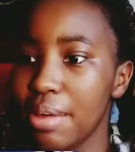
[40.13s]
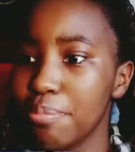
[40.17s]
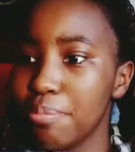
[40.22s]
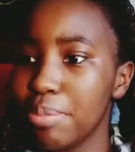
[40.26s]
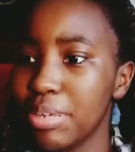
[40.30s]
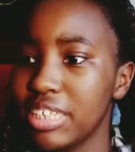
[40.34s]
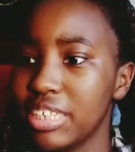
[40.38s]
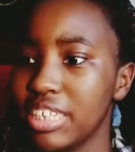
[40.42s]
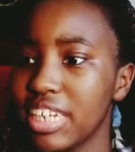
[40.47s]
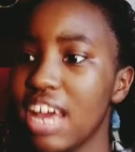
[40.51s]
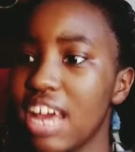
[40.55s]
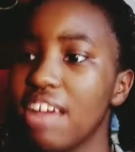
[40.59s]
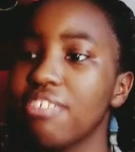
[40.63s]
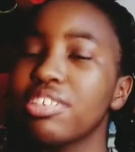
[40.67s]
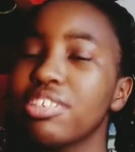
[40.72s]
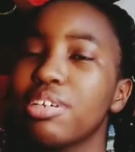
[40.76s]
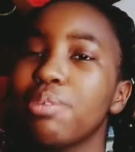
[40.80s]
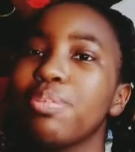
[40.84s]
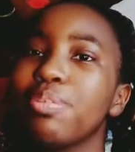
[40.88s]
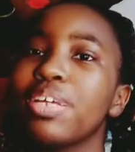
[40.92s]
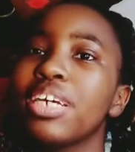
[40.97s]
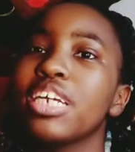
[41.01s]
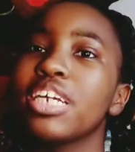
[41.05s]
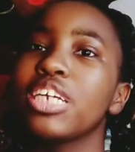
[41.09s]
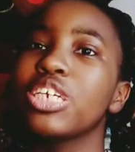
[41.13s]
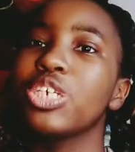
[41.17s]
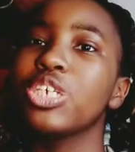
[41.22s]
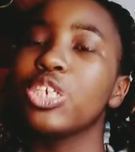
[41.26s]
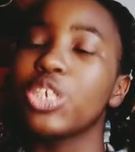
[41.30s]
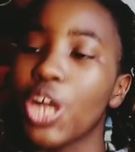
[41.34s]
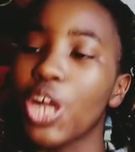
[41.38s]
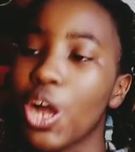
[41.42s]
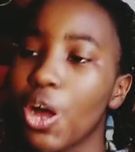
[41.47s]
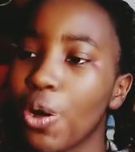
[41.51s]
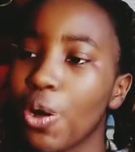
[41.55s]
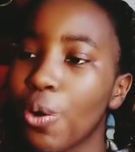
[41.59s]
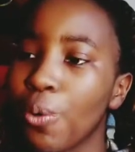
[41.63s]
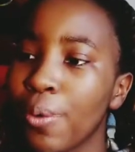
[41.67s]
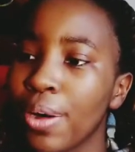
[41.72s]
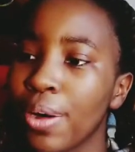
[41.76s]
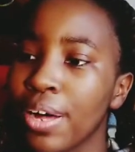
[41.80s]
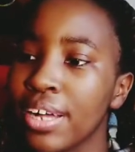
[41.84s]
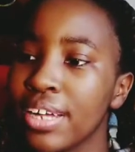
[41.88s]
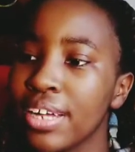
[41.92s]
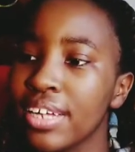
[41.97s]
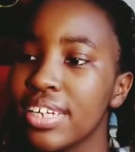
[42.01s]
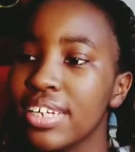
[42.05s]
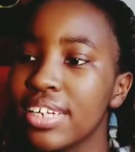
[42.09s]
but to have something to show
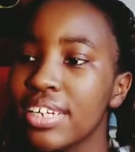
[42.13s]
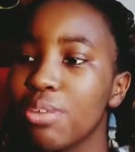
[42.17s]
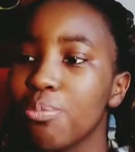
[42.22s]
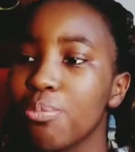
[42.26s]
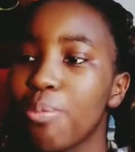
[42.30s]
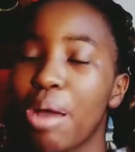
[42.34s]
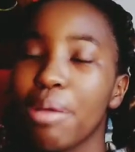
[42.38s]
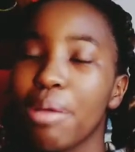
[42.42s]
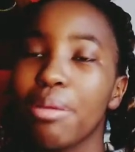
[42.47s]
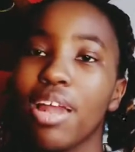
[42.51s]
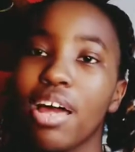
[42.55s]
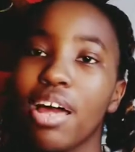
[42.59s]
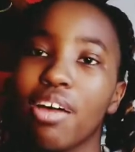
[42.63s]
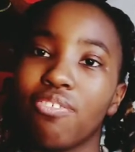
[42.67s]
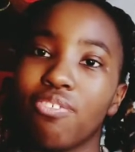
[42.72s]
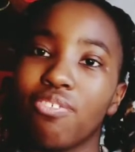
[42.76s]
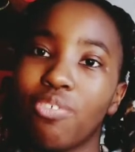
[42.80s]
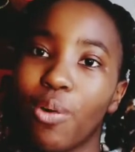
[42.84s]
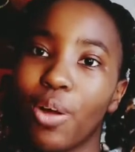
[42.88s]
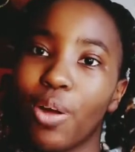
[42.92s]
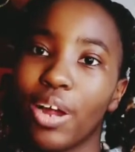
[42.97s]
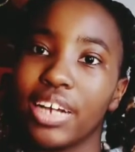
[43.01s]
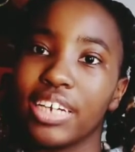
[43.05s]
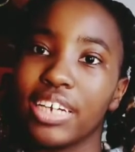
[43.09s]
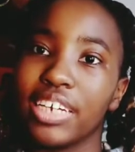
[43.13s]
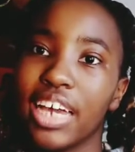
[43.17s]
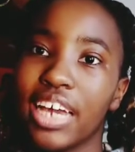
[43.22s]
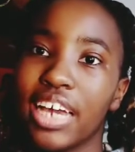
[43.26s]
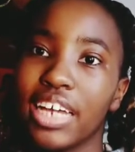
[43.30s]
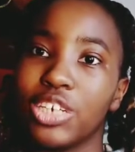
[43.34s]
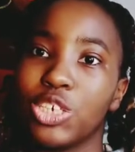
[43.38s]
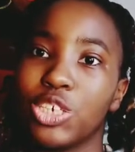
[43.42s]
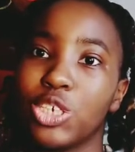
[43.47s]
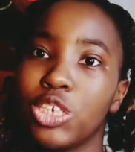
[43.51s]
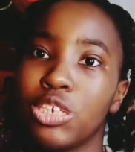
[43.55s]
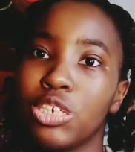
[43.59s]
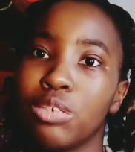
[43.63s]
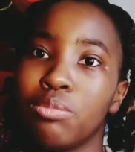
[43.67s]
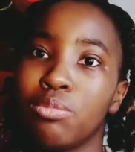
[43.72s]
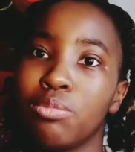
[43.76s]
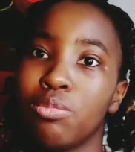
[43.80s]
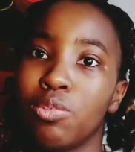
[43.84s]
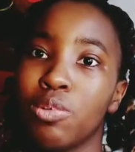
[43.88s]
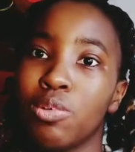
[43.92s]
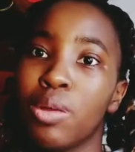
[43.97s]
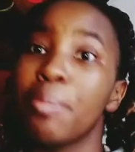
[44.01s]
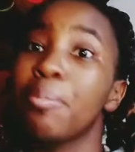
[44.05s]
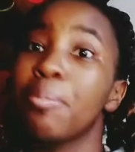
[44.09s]
my love for it and to
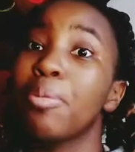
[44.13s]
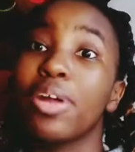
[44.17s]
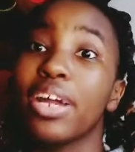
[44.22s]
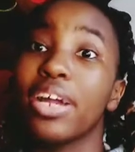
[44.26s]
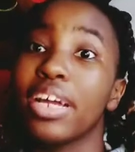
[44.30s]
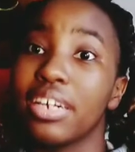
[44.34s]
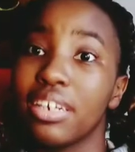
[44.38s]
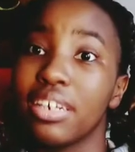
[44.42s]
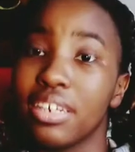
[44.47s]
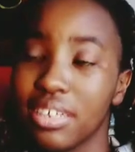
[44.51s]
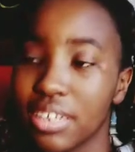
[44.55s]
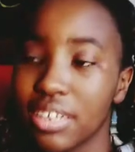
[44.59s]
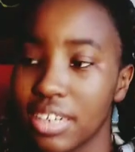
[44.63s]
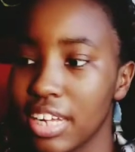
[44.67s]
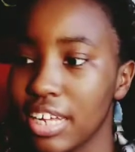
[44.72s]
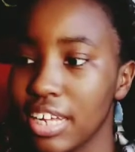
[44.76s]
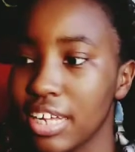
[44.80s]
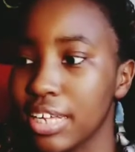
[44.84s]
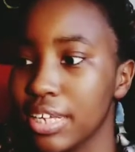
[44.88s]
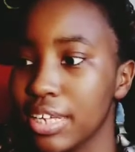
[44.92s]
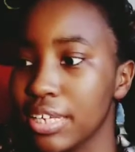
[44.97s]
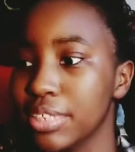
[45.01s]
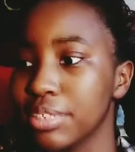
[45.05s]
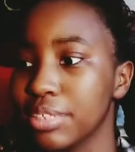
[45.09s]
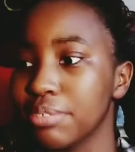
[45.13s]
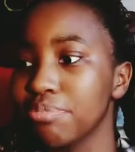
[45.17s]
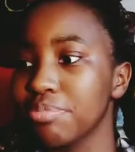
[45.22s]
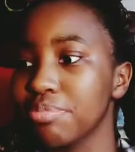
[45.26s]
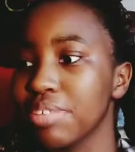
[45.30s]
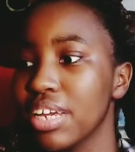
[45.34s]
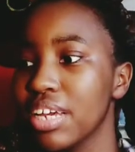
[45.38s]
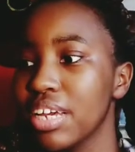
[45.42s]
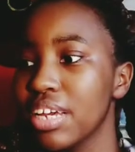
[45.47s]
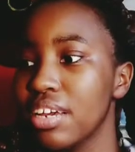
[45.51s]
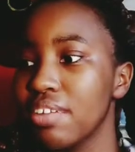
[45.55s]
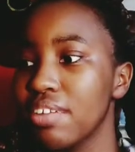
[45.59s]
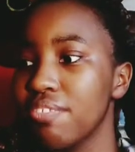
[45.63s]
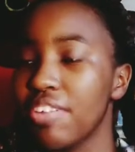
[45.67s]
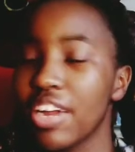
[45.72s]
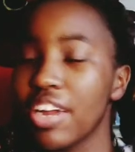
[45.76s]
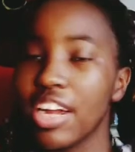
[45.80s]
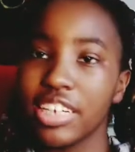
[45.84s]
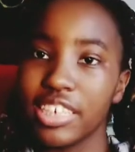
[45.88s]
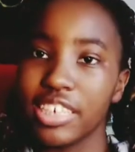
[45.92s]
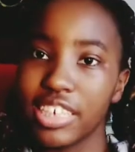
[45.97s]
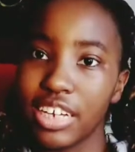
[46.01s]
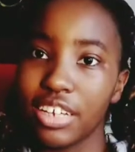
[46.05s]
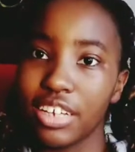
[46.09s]
remember it, because
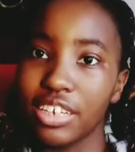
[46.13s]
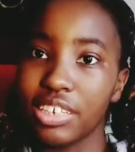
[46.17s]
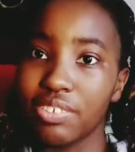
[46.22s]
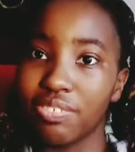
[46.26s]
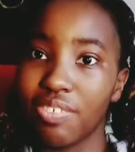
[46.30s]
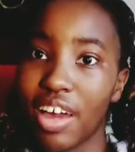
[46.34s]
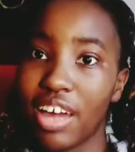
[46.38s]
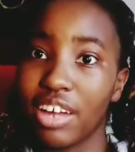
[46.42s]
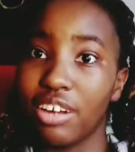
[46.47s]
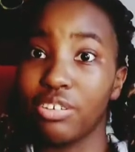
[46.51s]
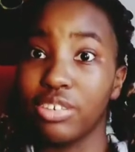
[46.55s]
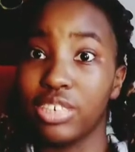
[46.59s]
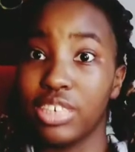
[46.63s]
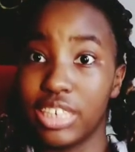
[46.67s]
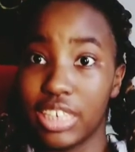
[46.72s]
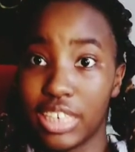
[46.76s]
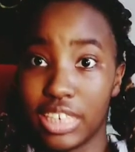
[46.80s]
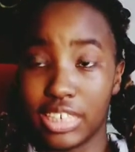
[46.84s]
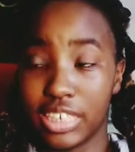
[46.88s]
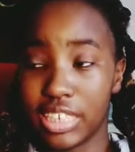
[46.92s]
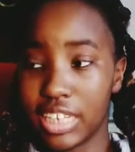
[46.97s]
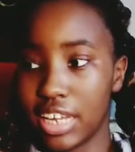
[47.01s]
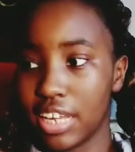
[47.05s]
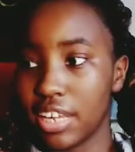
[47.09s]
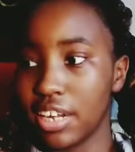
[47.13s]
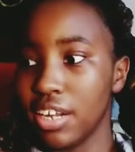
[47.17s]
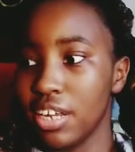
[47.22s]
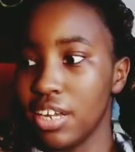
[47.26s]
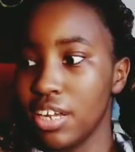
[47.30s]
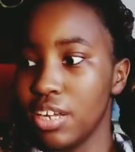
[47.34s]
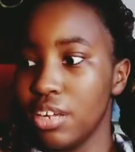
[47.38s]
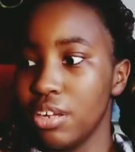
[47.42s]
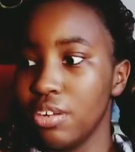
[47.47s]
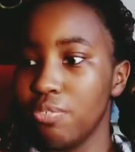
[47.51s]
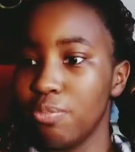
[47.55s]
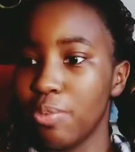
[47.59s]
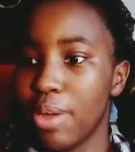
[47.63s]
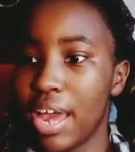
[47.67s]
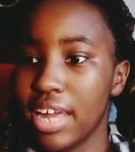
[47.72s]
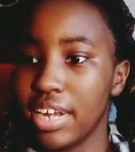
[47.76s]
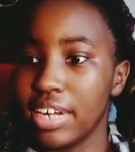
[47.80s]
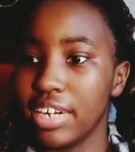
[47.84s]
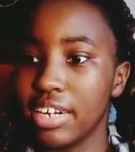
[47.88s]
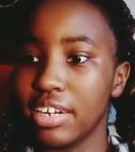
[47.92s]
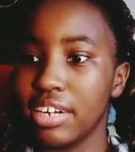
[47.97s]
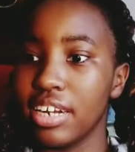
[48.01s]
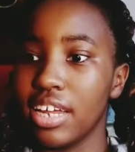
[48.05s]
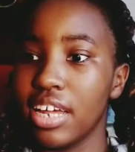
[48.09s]
Fairy Tail's final season
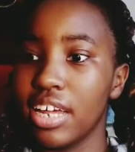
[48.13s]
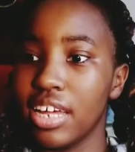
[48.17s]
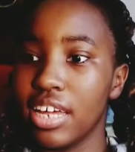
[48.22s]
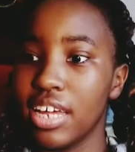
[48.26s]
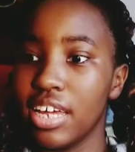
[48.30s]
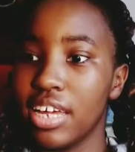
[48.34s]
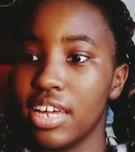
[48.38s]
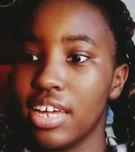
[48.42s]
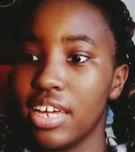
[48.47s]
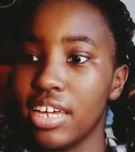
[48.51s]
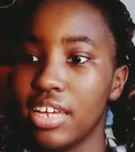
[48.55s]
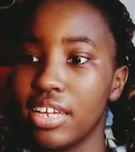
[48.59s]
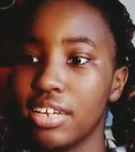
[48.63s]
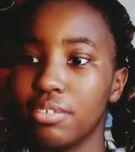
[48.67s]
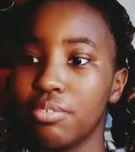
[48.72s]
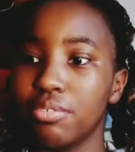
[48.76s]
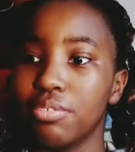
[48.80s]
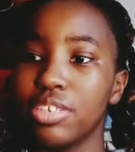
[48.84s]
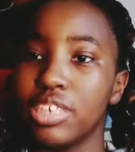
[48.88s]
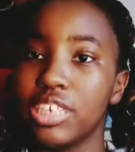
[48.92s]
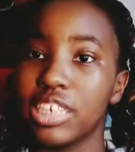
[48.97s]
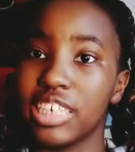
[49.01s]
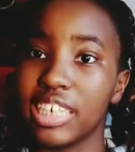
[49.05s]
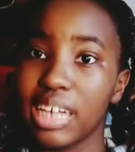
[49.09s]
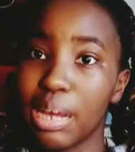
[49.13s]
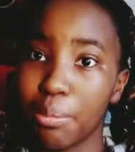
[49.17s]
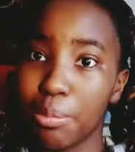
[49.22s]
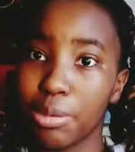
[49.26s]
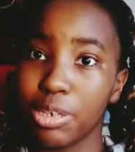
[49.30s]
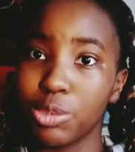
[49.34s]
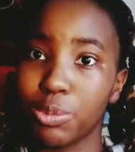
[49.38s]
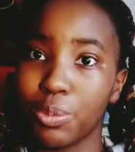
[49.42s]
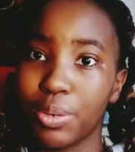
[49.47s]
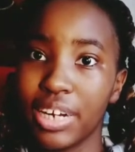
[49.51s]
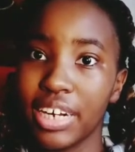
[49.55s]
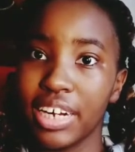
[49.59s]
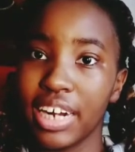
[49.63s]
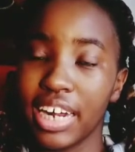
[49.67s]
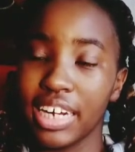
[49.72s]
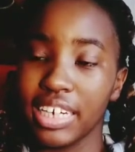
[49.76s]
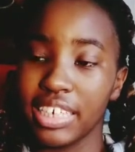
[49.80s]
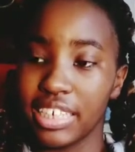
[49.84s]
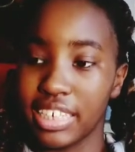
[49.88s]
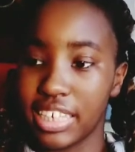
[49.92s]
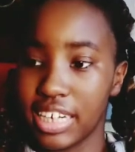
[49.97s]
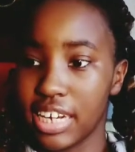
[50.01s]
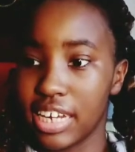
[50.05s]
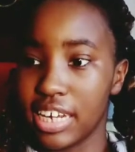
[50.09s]
ended in September
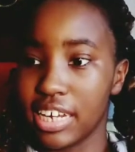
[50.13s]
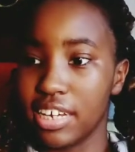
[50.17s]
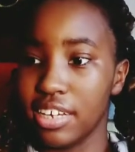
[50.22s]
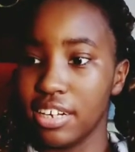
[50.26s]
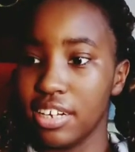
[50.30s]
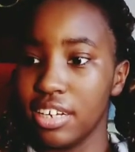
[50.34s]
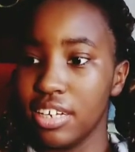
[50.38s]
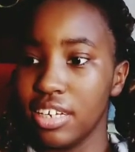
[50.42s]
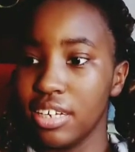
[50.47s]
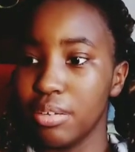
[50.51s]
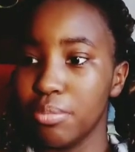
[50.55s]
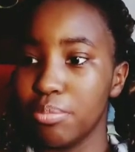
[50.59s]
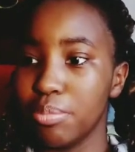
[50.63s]
2019,